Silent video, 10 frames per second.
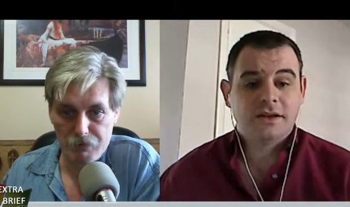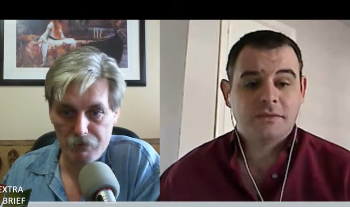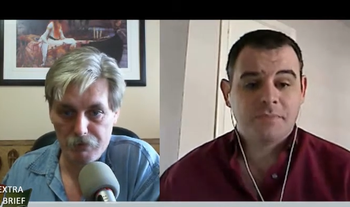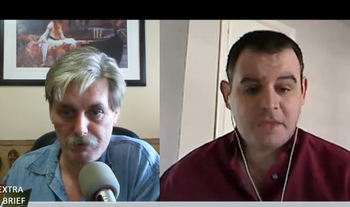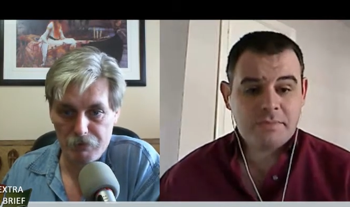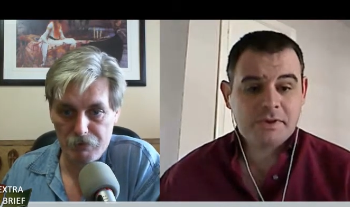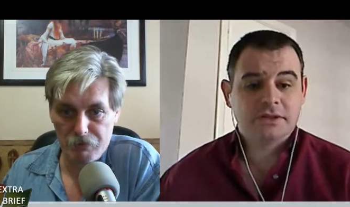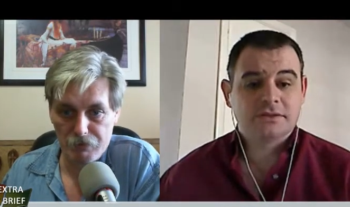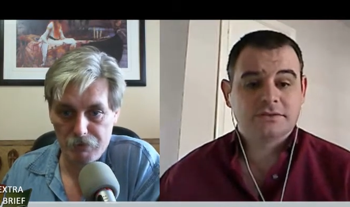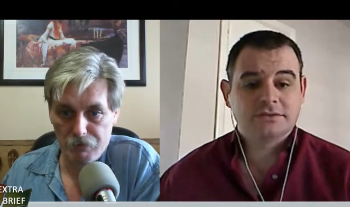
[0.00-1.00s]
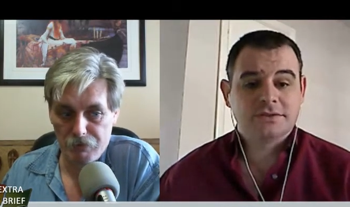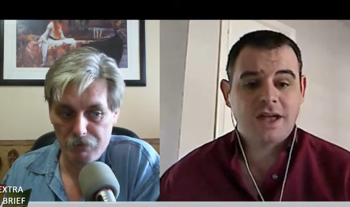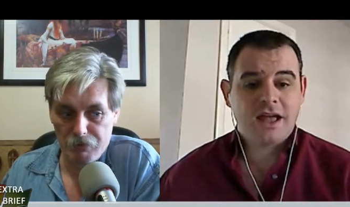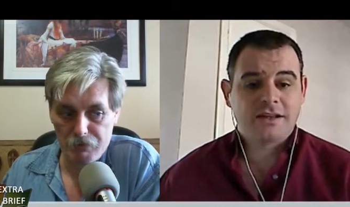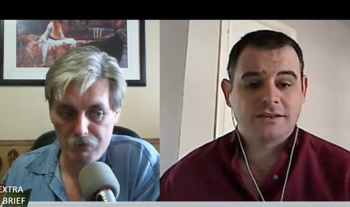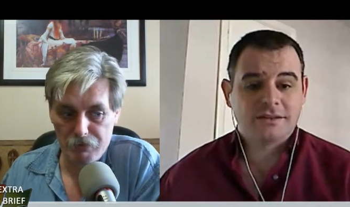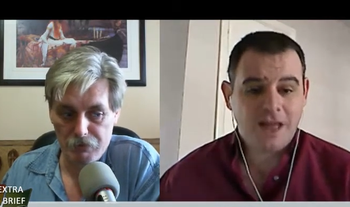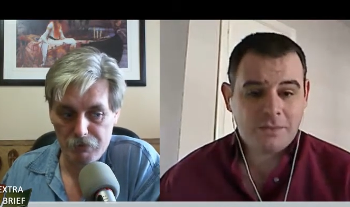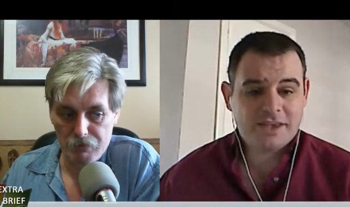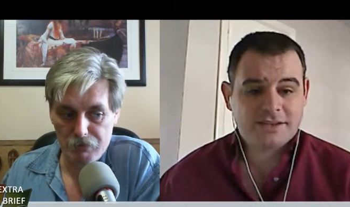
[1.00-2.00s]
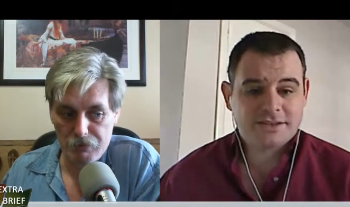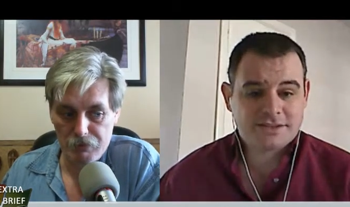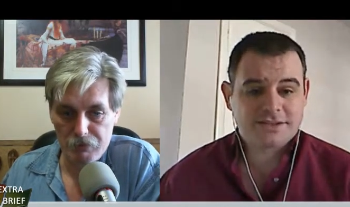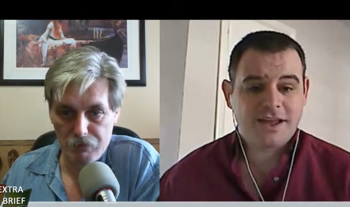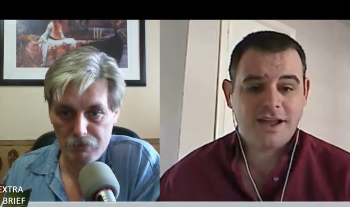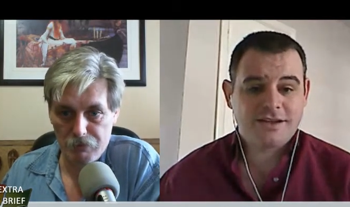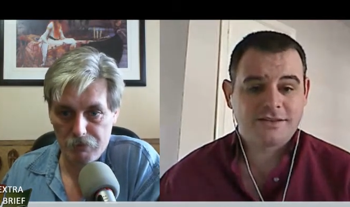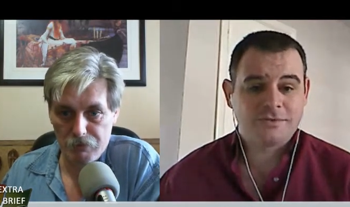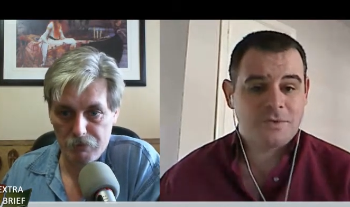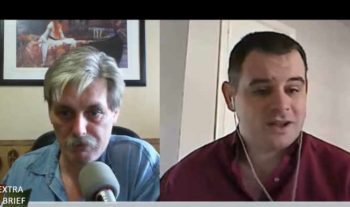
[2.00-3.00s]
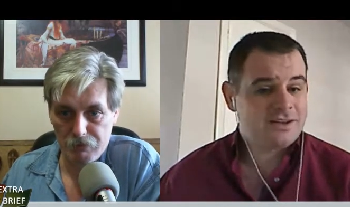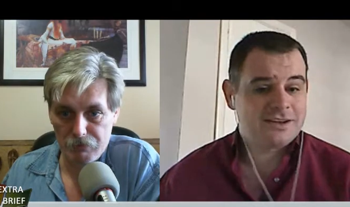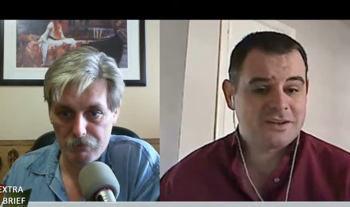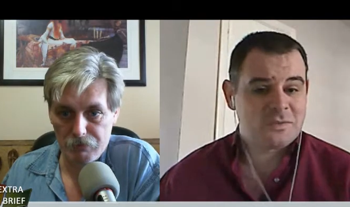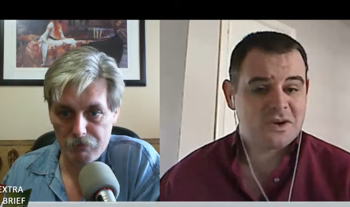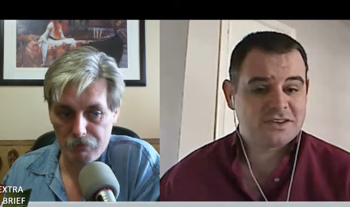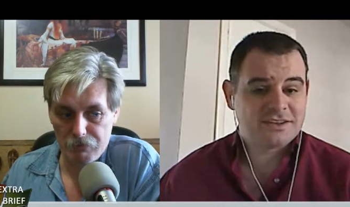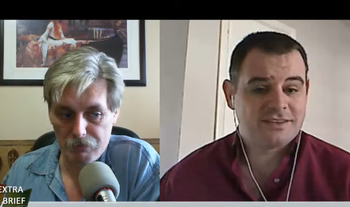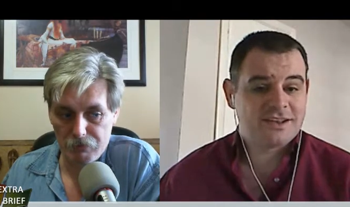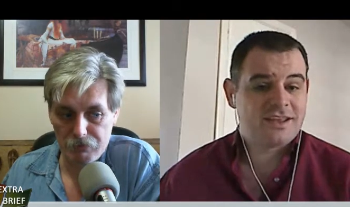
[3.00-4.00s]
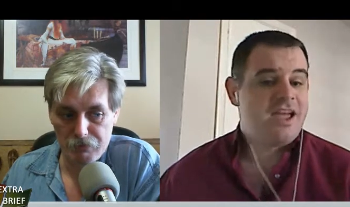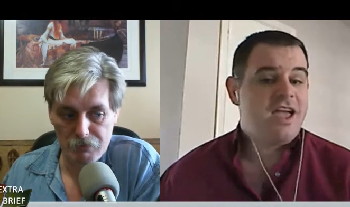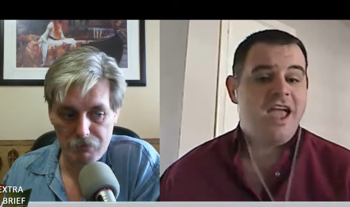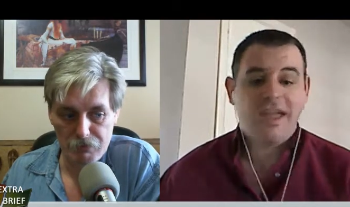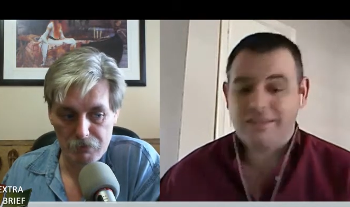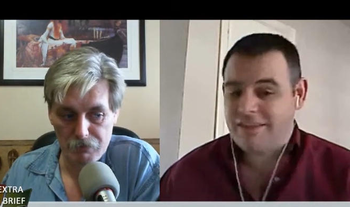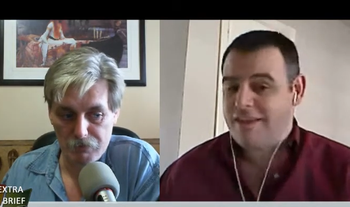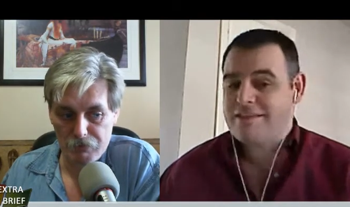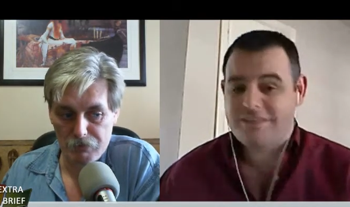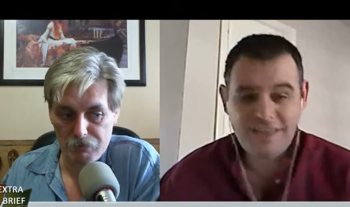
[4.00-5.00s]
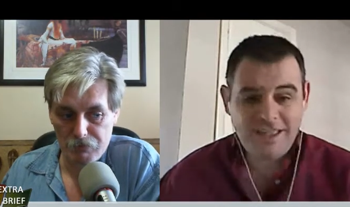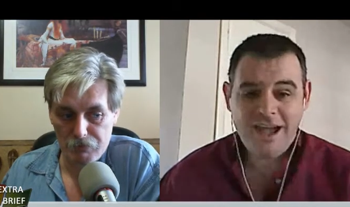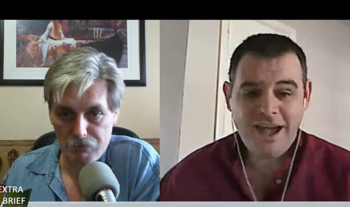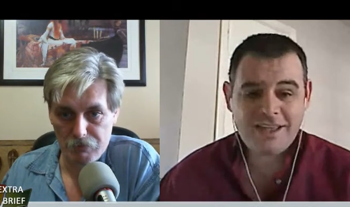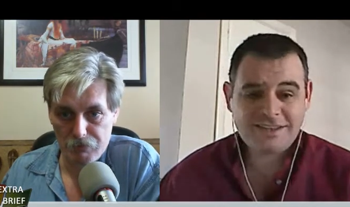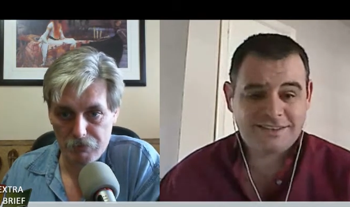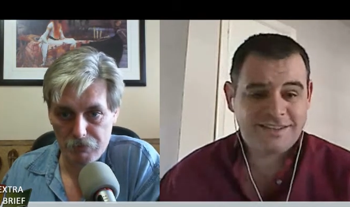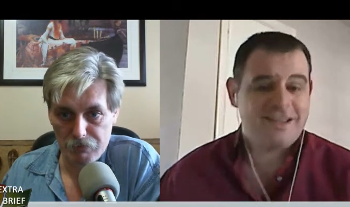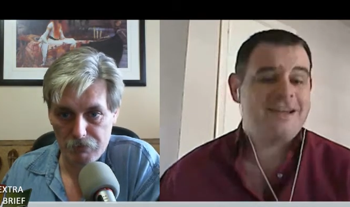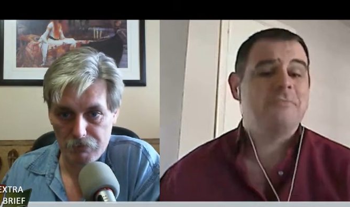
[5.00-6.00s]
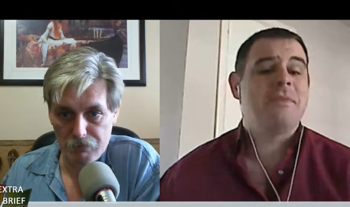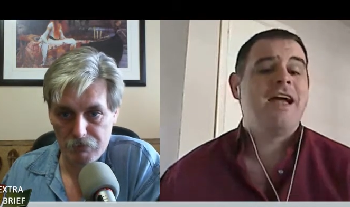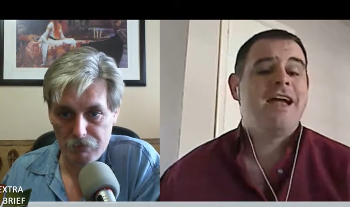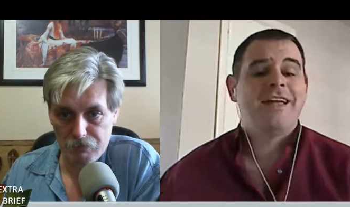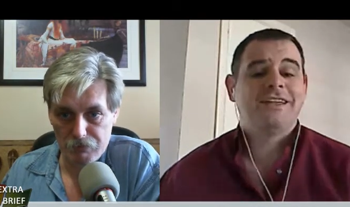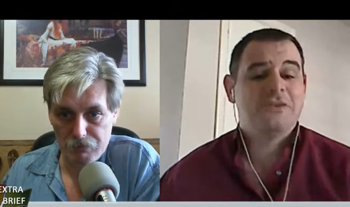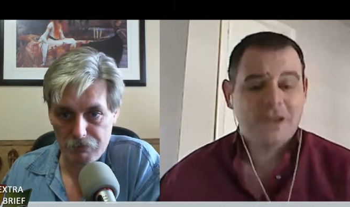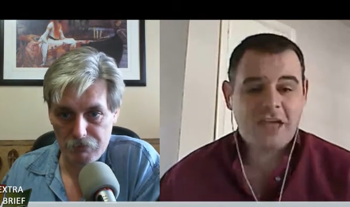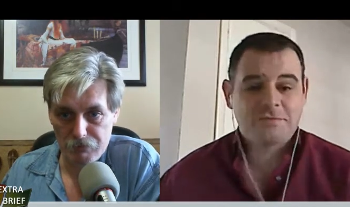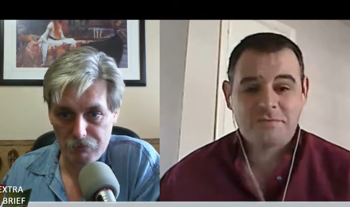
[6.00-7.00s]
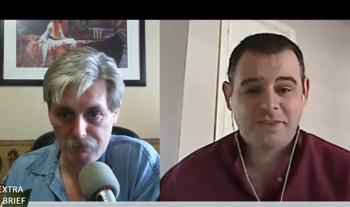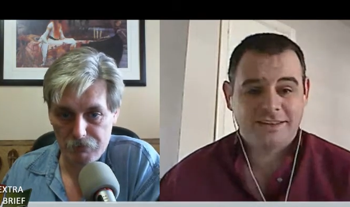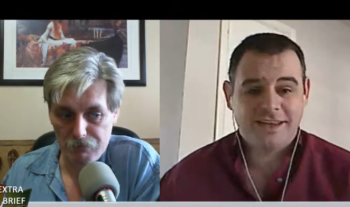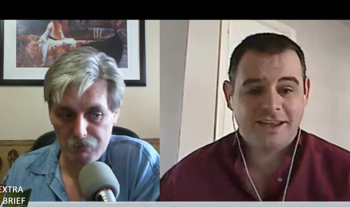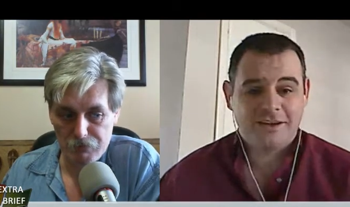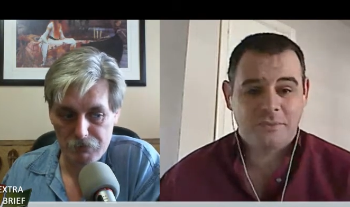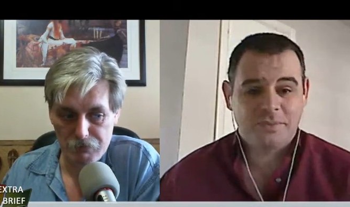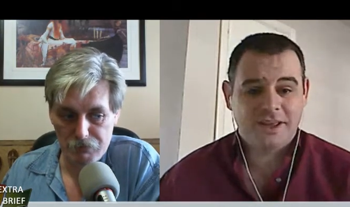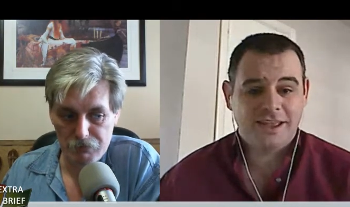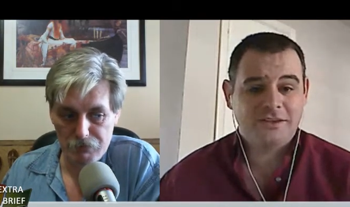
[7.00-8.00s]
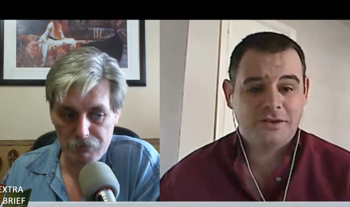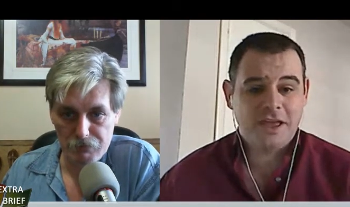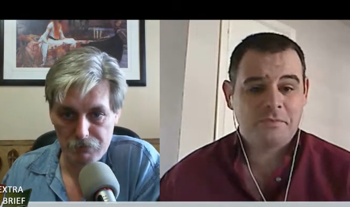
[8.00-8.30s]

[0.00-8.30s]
Speaker 1: people and lobbyists and whatnot in Washington. AT&T has them. You name a big tech company, you name a